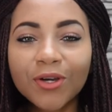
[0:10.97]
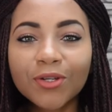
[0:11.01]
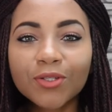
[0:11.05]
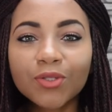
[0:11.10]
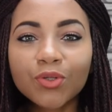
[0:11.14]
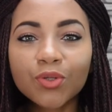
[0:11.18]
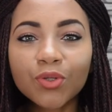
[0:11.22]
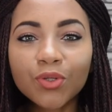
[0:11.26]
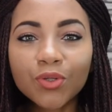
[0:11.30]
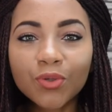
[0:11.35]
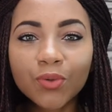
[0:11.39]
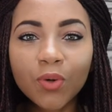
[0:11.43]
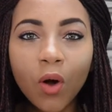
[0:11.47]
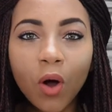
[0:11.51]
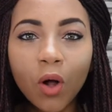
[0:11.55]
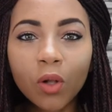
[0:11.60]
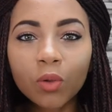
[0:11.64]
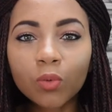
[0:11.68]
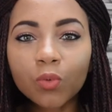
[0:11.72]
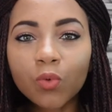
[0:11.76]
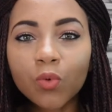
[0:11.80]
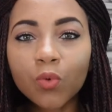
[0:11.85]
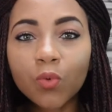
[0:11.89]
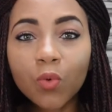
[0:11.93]
to you
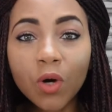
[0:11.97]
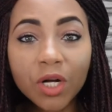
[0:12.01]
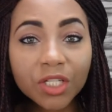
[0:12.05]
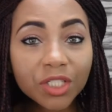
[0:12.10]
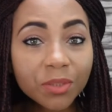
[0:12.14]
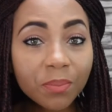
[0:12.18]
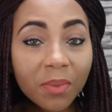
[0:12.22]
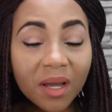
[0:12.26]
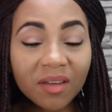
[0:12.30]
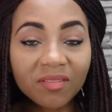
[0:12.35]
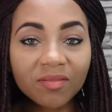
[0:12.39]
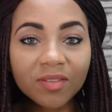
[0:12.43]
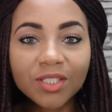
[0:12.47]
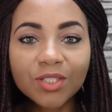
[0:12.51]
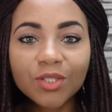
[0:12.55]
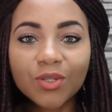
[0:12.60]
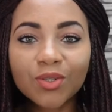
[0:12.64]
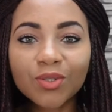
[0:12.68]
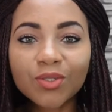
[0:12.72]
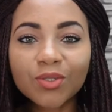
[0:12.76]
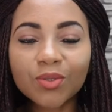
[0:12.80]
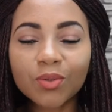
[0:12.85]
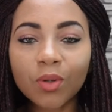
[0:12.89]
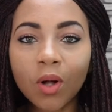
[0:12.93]
all who watch my
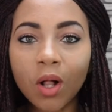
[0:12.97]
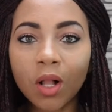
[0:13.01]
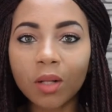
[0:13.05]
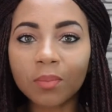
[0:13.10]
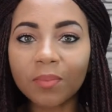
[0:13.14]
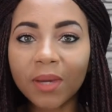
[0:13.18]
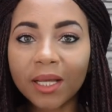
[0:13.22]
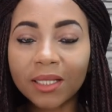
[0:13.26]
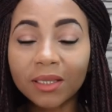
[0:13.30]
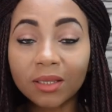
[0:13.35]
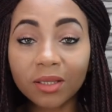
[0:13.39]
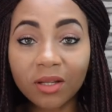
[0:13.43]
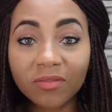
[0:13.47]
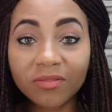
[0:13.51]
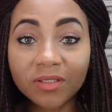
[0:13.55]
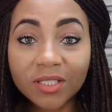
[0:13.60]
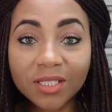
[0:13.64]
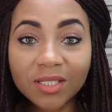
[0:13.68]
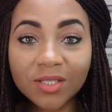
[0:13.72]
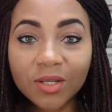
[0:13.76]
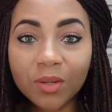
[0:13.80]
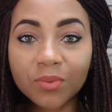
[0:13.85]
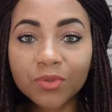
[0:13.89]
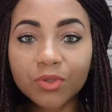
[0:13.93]
videos, to all my lovely
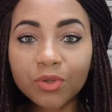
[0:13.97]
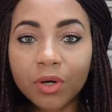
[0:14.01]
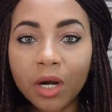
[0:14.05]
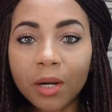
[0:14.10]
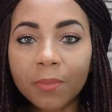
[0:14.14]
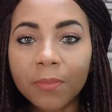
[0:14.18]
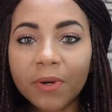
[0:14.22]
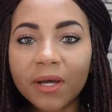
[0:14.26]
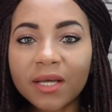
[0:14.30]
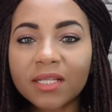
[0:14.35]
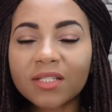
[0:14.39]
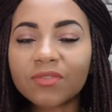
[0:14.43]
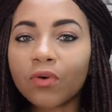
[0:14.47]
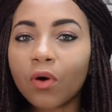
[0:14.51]
subscribers,